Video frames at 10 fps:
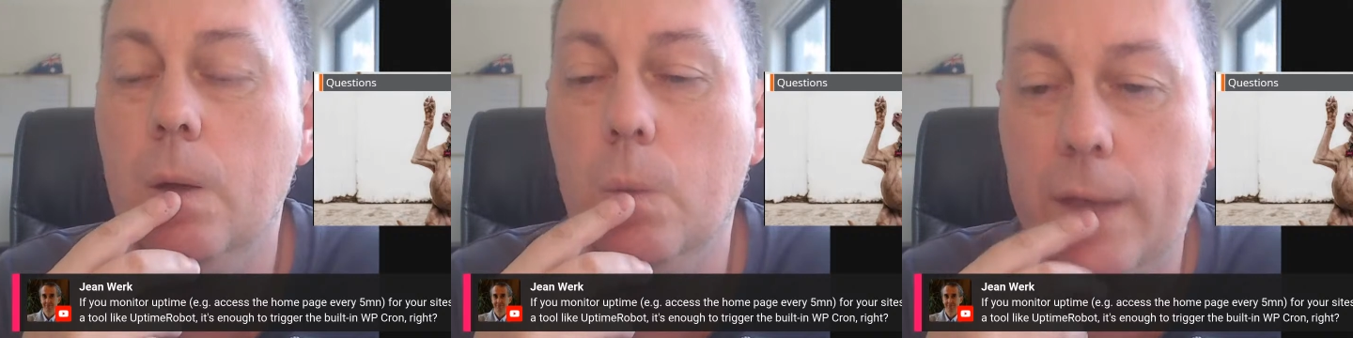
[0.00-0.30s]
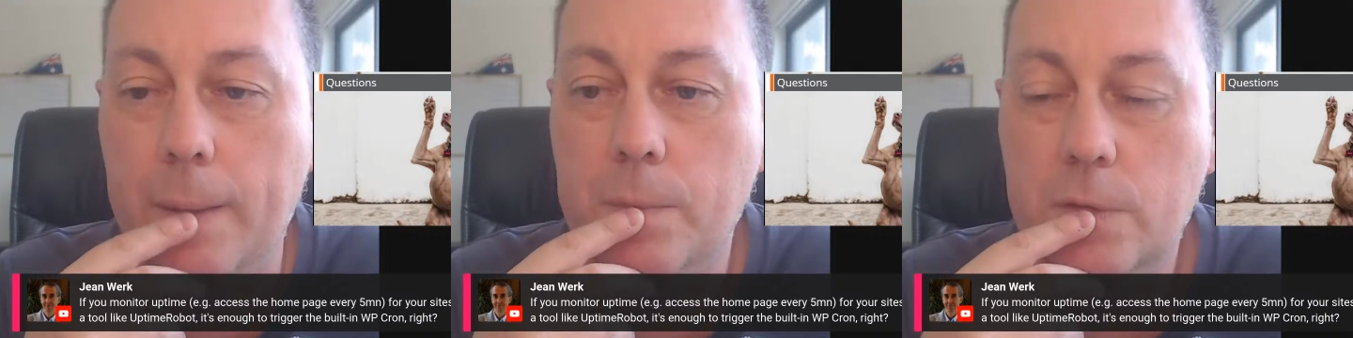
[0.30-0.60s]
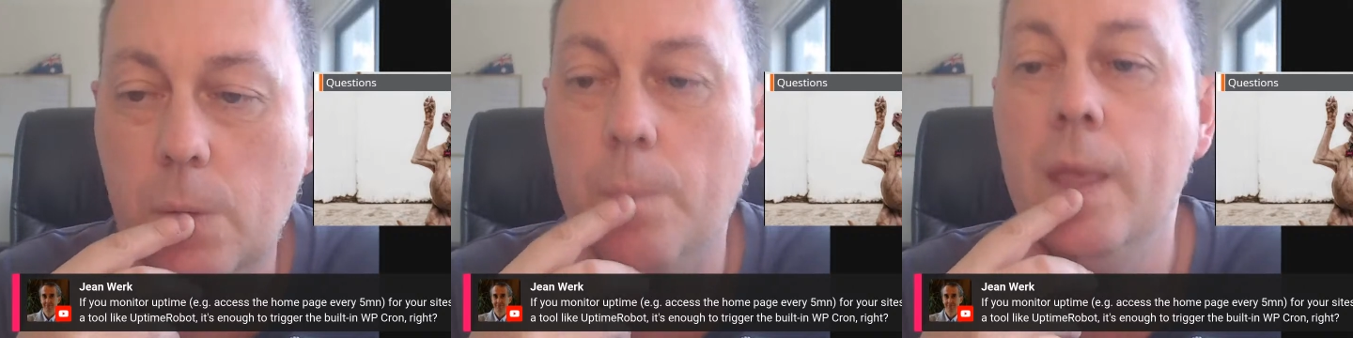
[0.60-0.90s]
Okay,
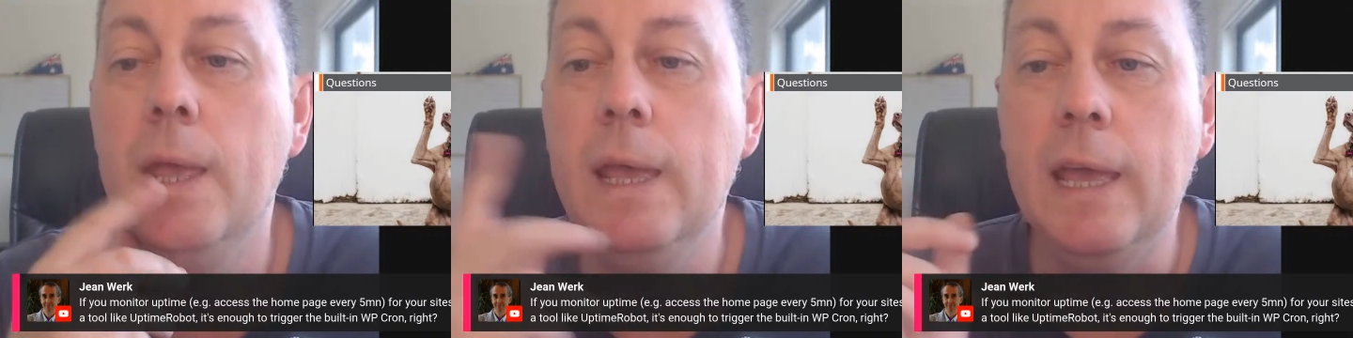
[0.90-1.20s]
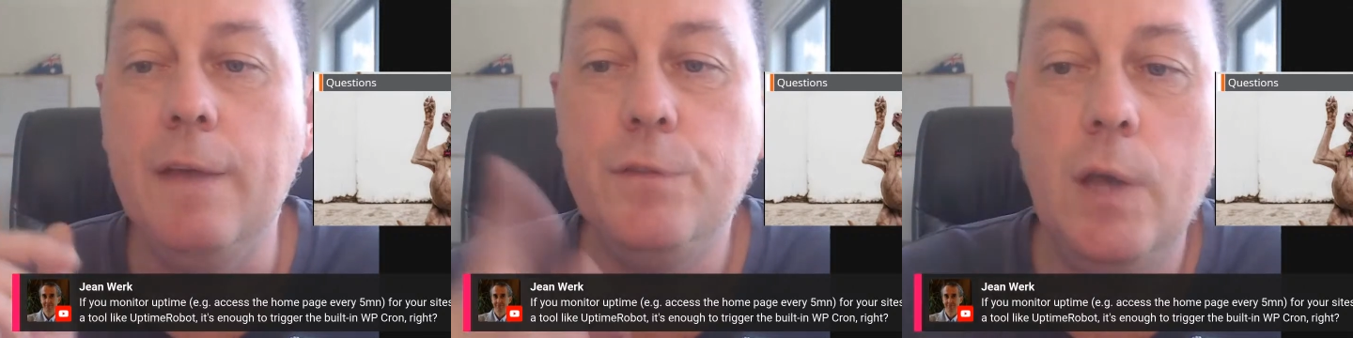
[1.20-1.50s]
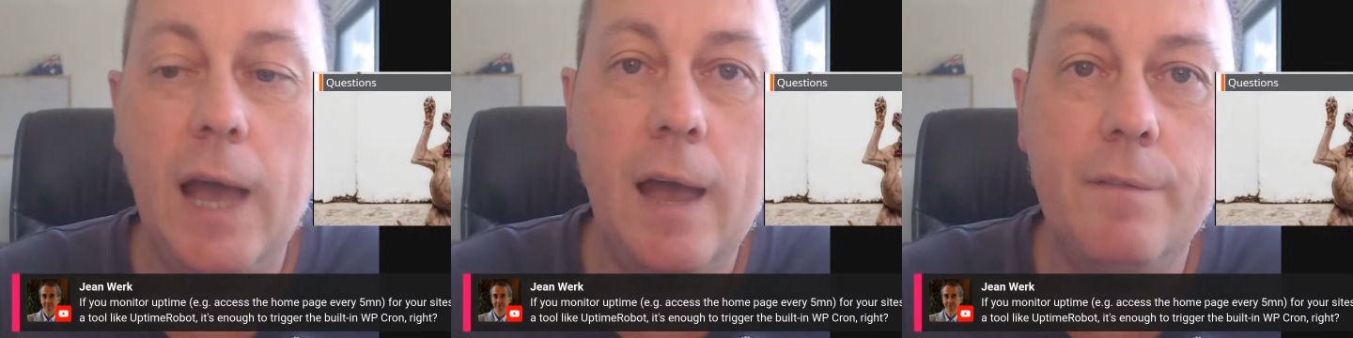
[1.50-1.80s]
so if you
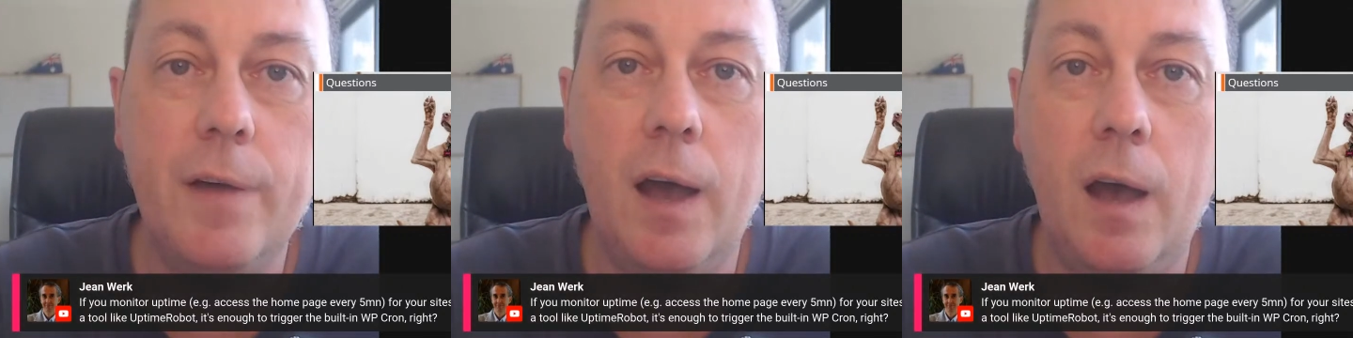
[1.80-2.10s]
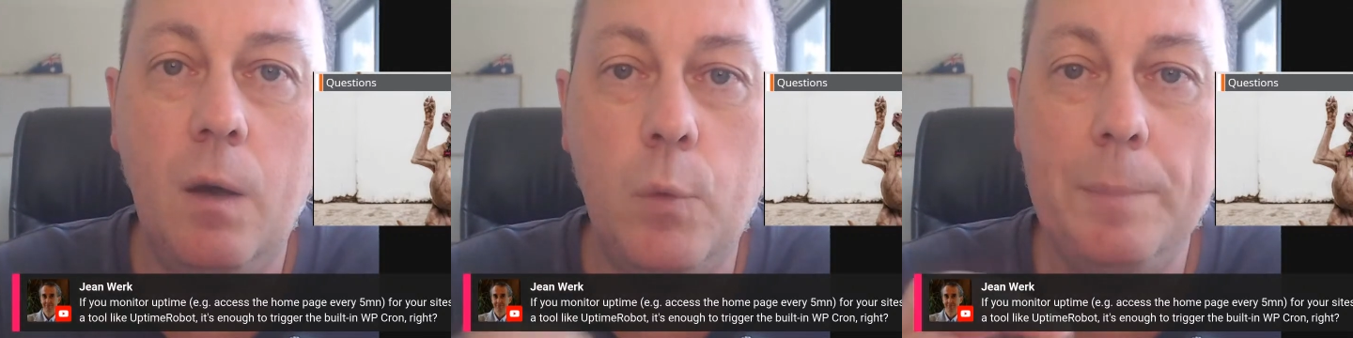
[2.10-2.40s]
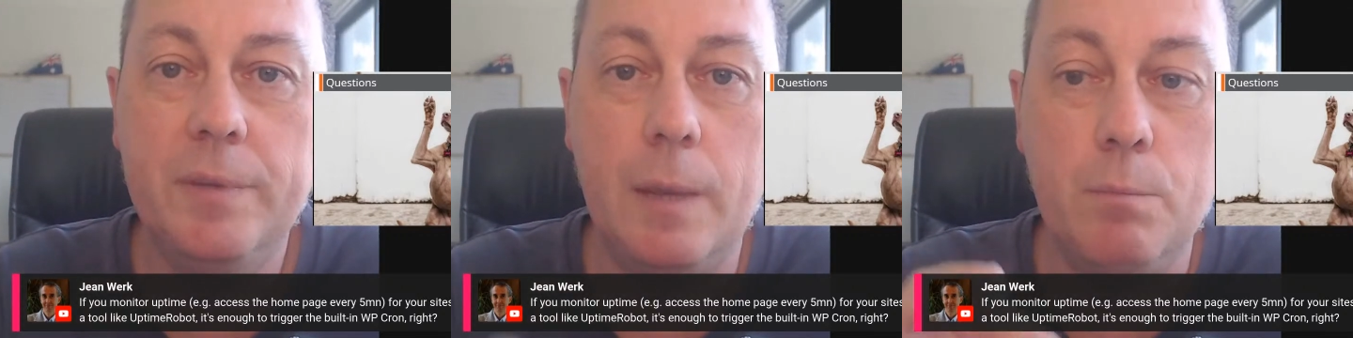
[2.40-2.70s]
have a
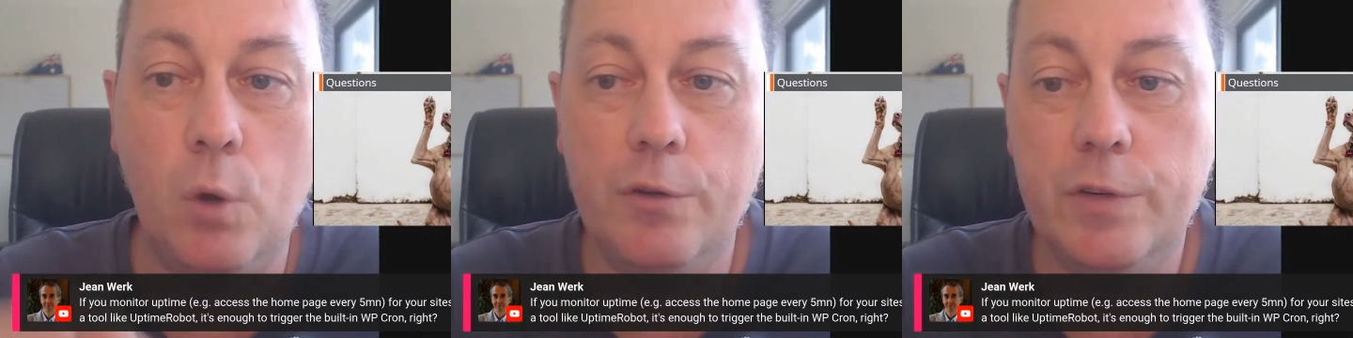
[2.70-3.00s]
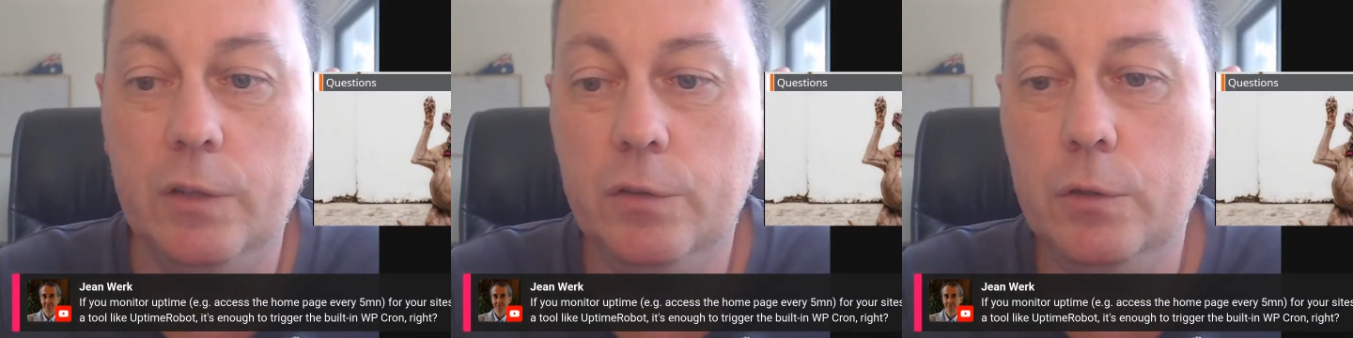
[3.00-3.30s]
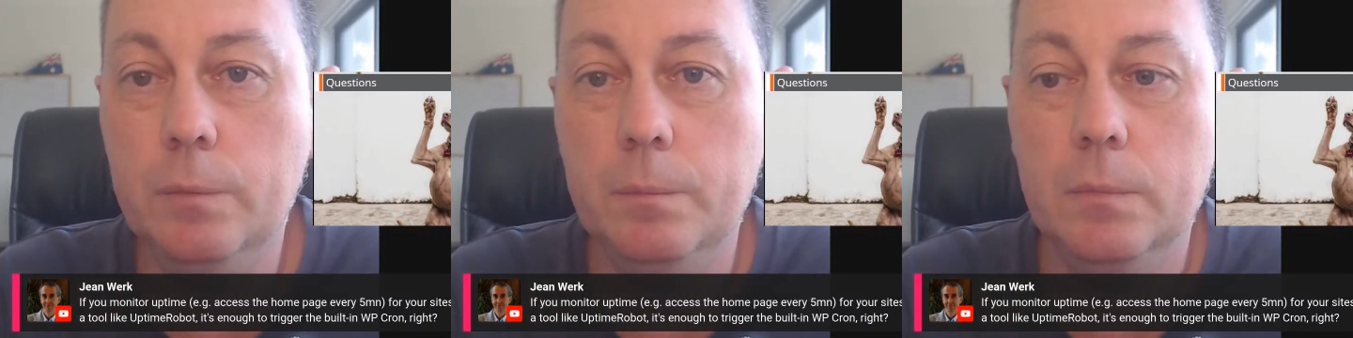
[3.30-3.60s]
website monitoring
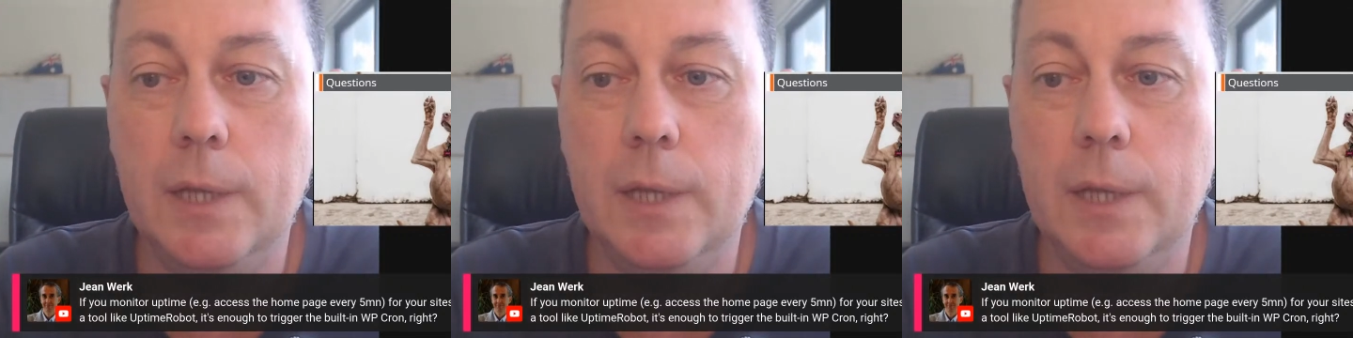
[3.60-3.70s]
tool